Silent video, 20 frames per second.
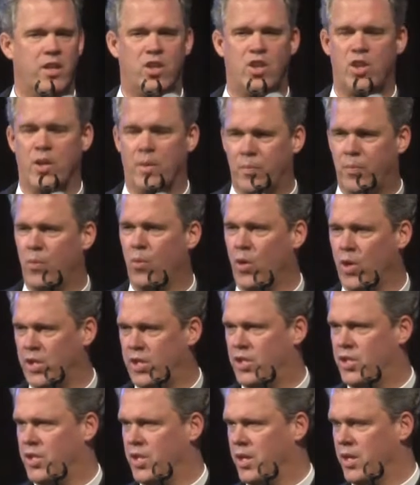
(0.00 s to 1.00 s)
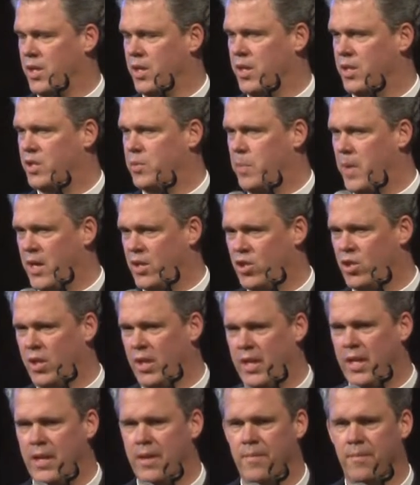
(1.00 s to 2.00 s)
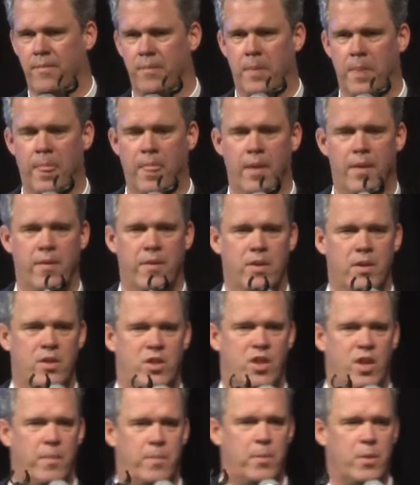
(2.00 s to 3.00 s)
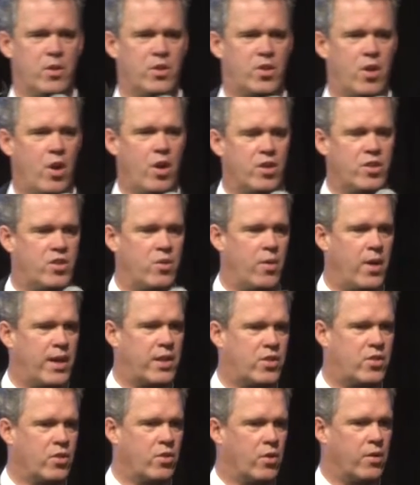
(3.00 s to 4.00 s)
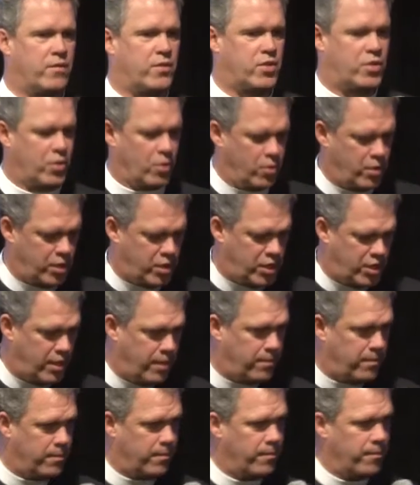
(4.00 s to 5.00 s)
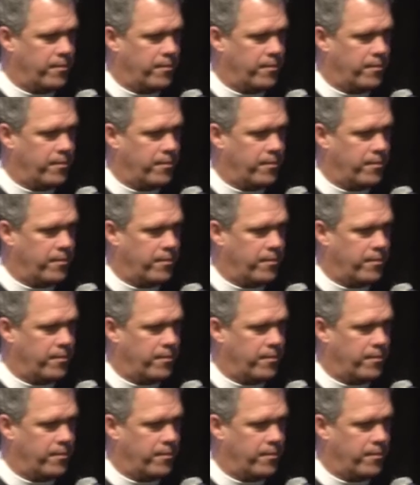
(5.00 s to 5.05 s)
Chip Woodson especially. Chip is our director of stewardship.